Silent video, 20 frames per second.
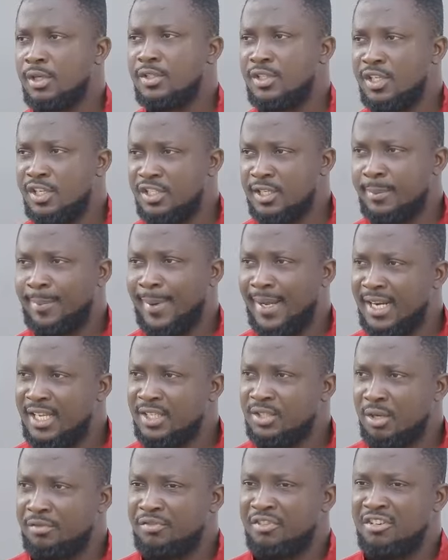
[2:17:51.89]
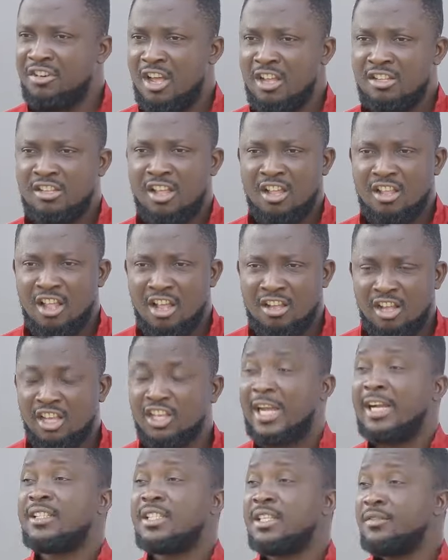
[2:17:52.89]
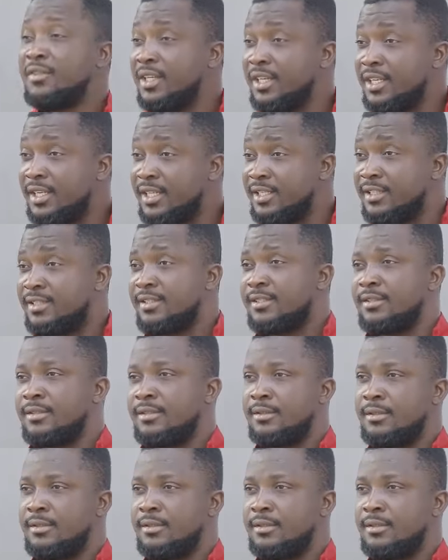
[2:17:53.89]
Is this the palace of late? You can't even greet.